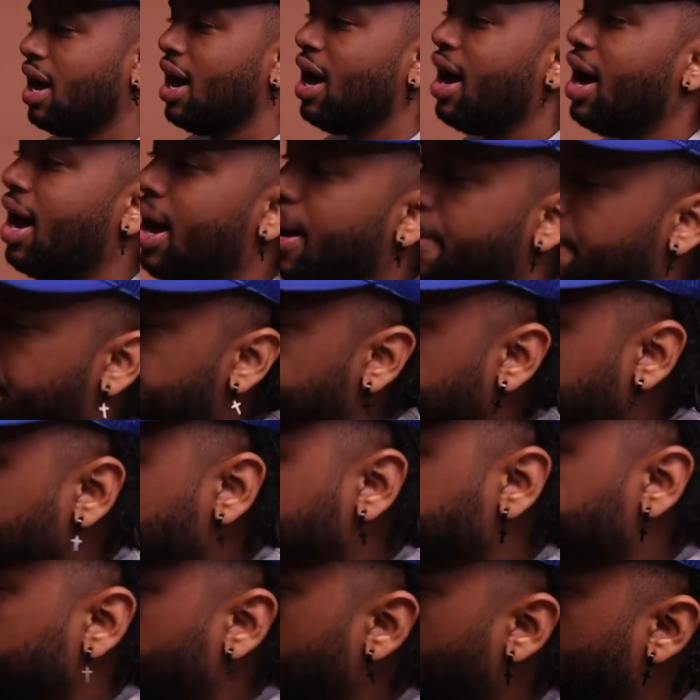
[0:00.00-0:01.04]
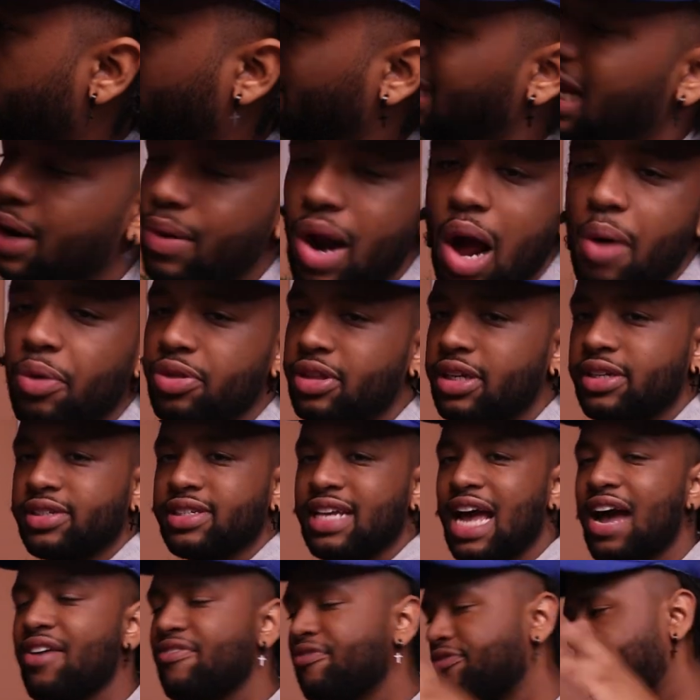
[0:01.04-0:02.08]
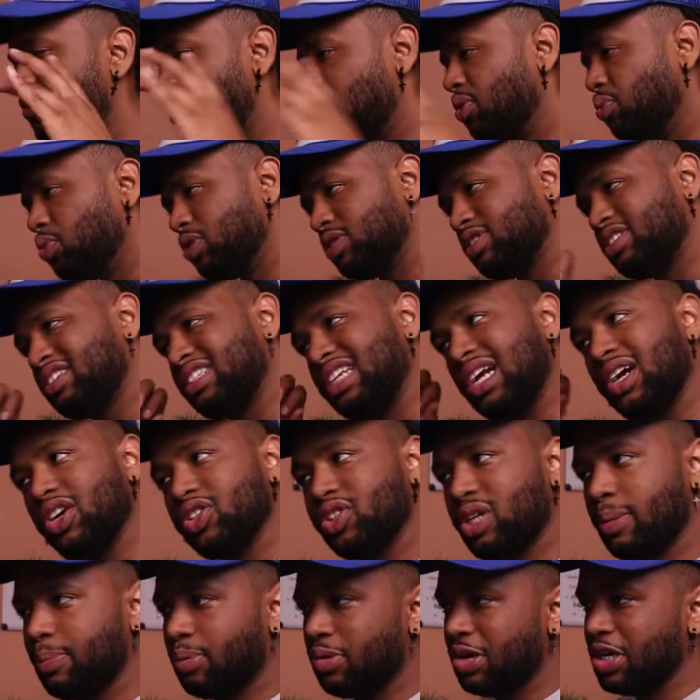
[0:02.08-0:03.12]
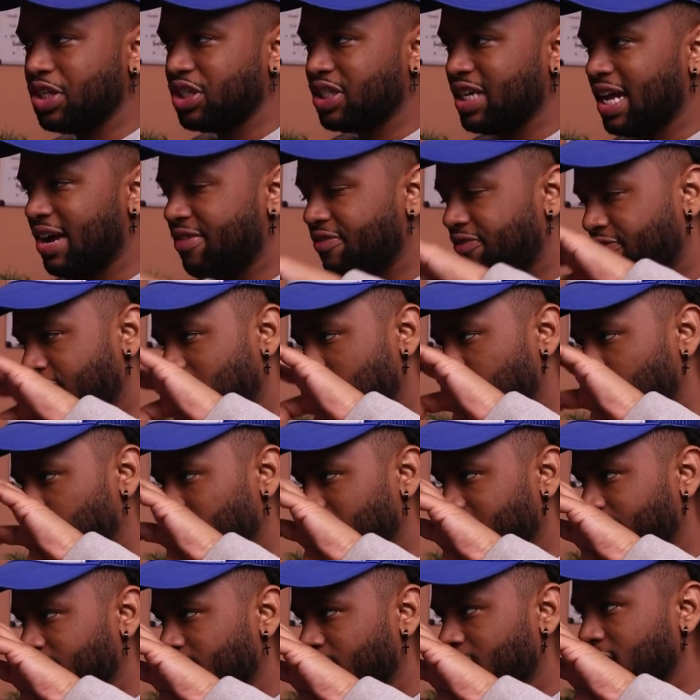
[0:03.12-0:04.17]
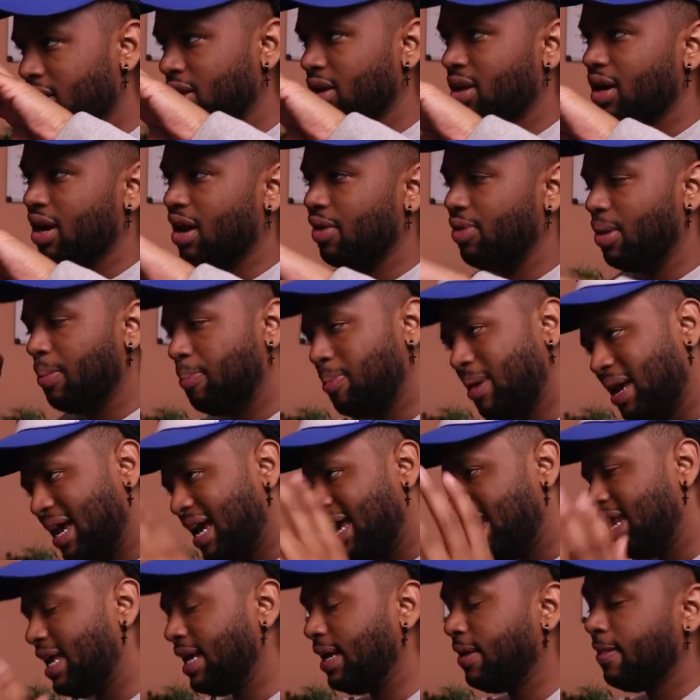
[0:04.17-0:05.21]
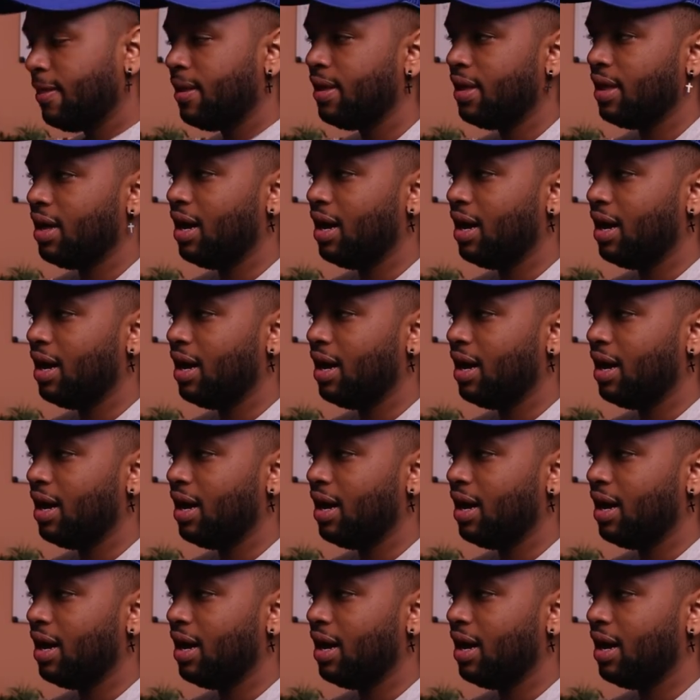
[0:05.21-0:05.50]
Um, play around with this. Have fun with stereo separation. Have fun with uh, the panning.